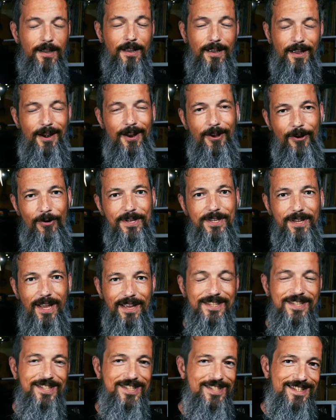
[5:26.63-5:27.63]
You know,
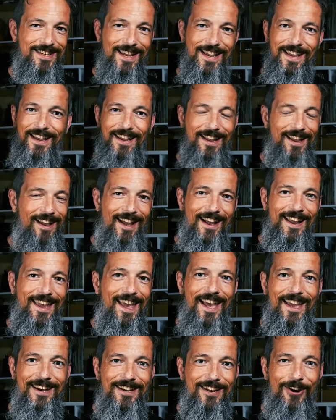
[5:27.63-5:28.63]
it's Sting.
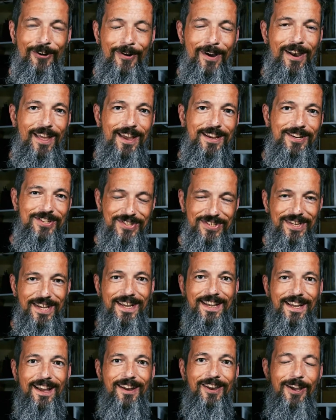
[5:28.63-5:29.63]
Again, you know, I like
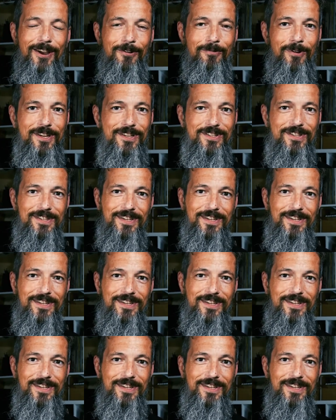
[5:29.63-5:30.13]
Sting. I like what he's